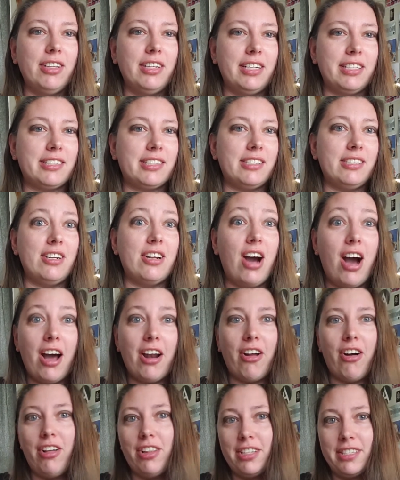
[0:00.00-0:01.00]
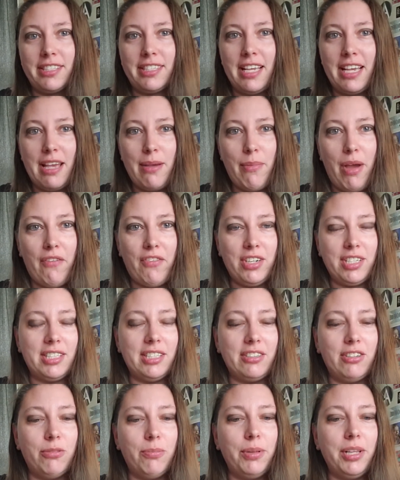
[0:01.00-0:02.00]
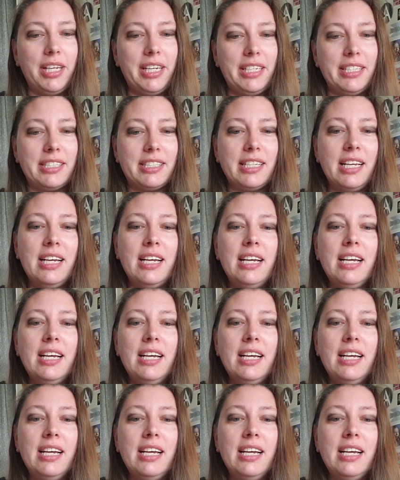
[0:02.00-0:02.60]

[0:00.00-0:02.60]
and it's not all the same every single place.